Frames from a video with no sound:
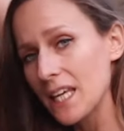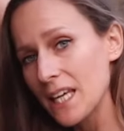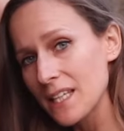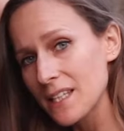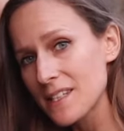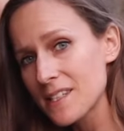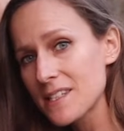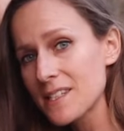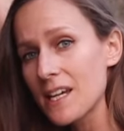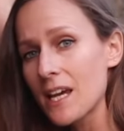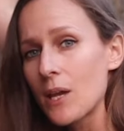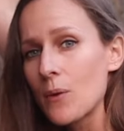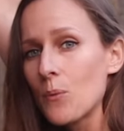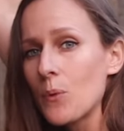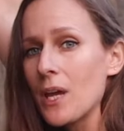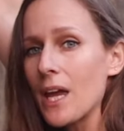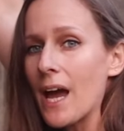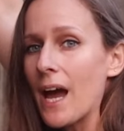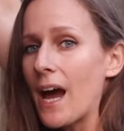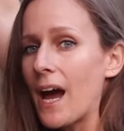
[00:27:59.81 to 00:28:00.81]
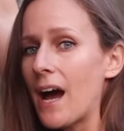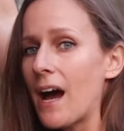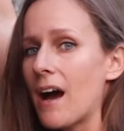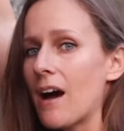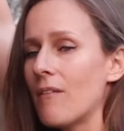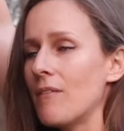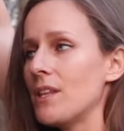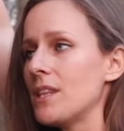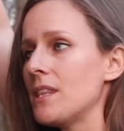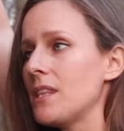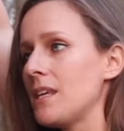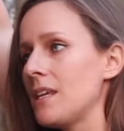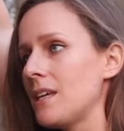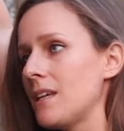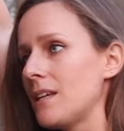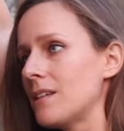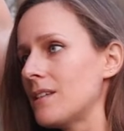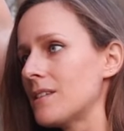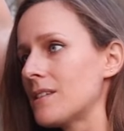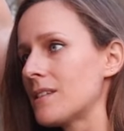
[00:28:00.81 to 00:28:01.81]
this and we have
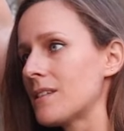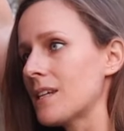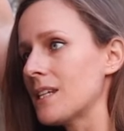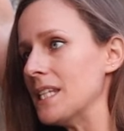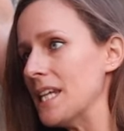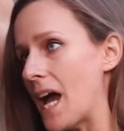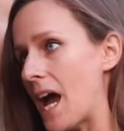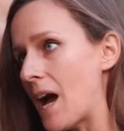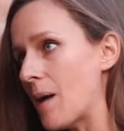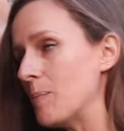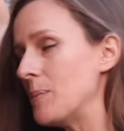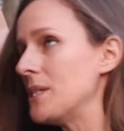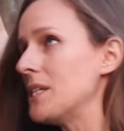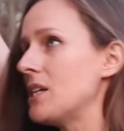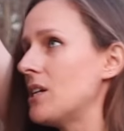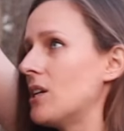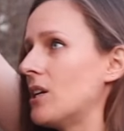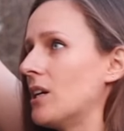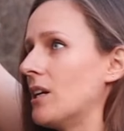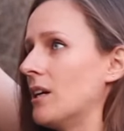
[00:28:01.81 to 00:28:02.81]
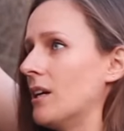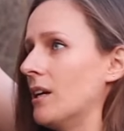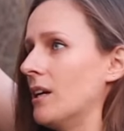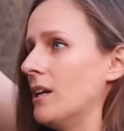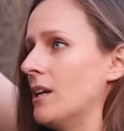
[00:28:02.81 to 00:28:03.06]
these tabs here,